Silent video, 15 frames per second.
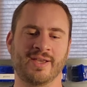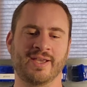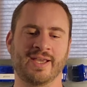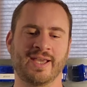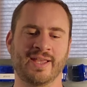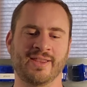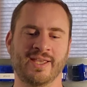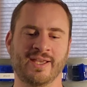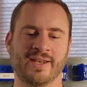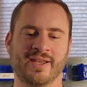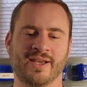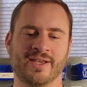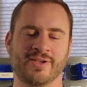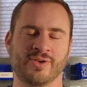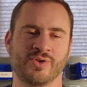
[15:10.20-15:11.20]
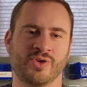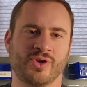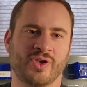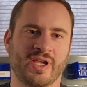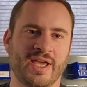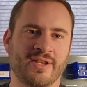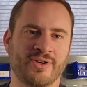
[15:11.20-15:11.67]
And then
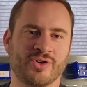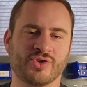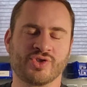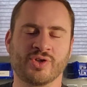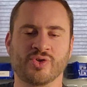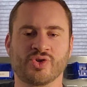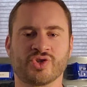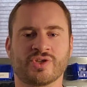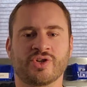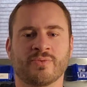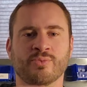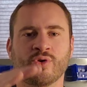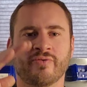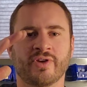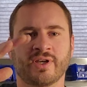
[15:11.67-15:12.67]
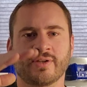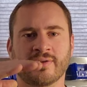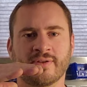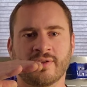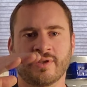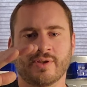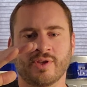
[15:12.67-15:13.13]
again, you're moving
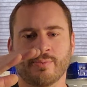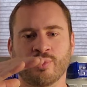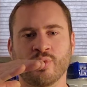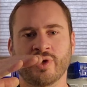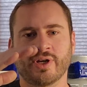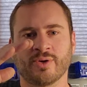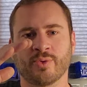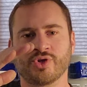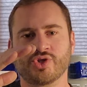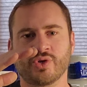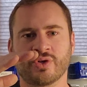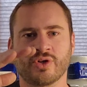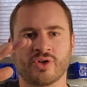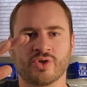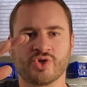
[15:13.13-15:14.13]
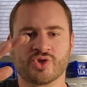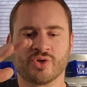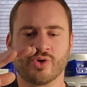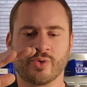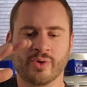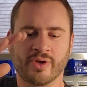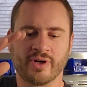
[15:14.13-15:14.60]
the point in which you can
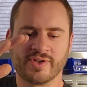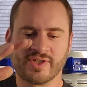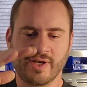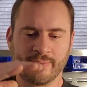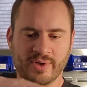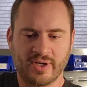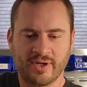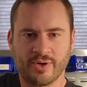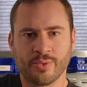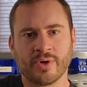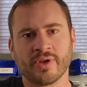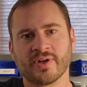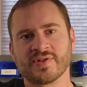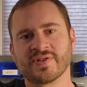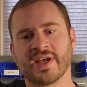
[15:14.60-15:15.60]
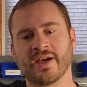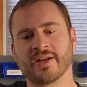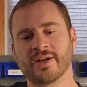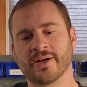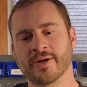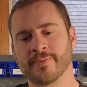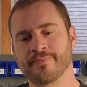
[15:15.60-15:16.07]
control, whether it's up here, whether it's down
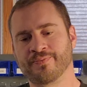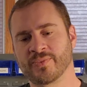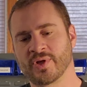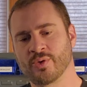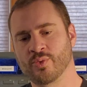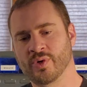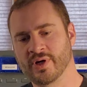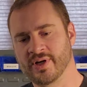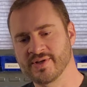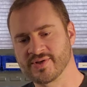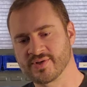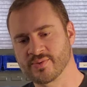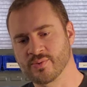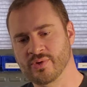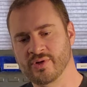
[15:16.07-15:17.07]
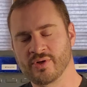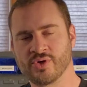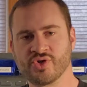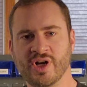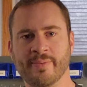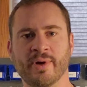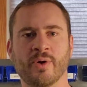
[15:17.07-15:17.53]
here. Whereas with your
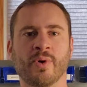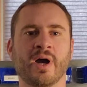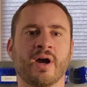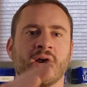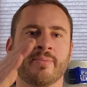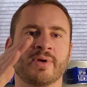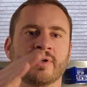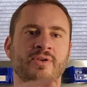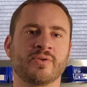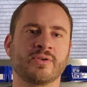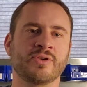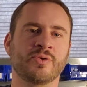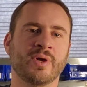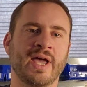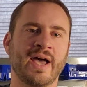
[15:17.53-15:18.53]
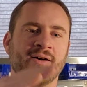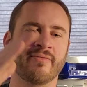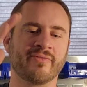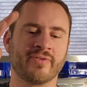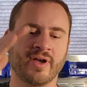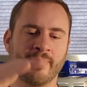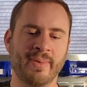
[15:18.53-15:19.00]
drive by wire, I mean, you have
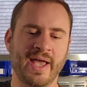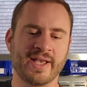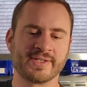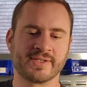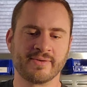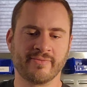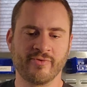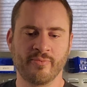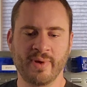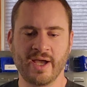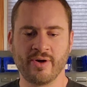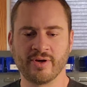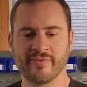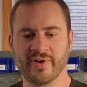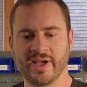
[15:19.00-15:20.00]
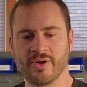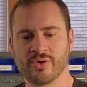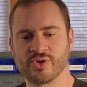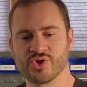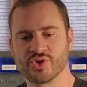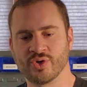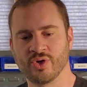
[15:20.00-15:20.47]
a massive amount of idle
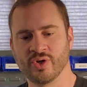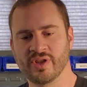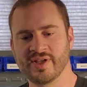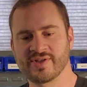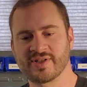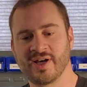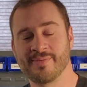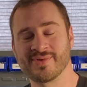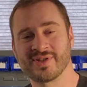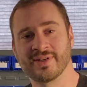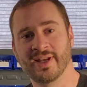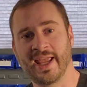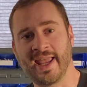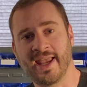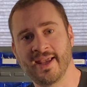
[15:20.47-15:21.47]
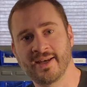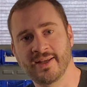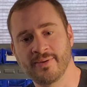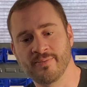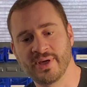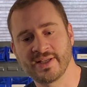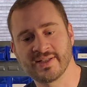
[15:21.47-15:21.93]
control, and this comes in handy
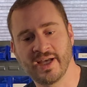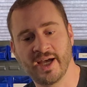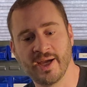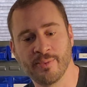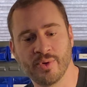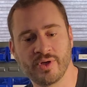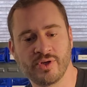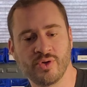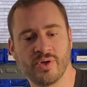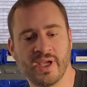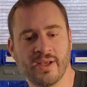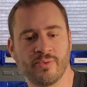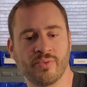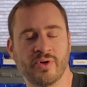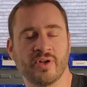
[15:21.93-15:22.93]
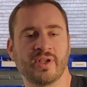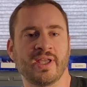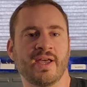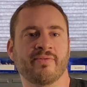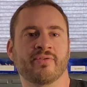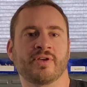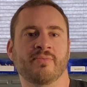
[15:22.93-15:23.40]
big time when you get really
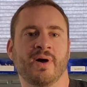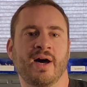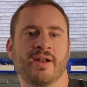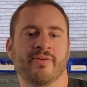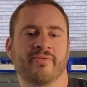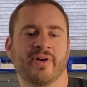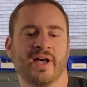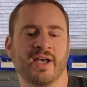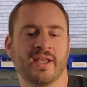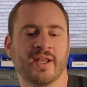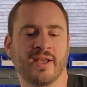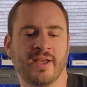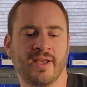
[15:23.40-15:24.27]
heavily modified.